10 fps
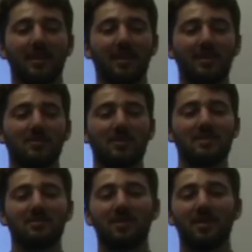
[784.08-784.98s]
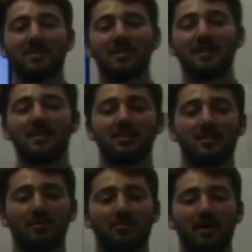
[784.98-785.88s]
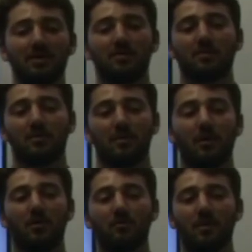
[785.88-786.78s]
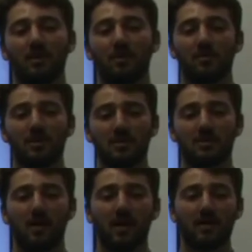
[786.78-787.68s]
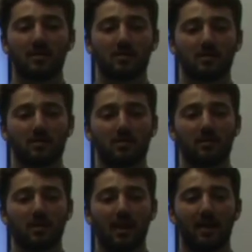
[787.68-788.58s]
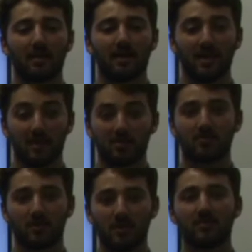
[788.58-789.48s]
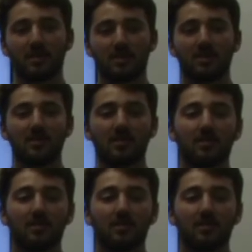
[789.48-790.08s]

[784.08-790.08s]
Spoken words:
In 2013, the value of Bitcoin spiked at the end of 2013.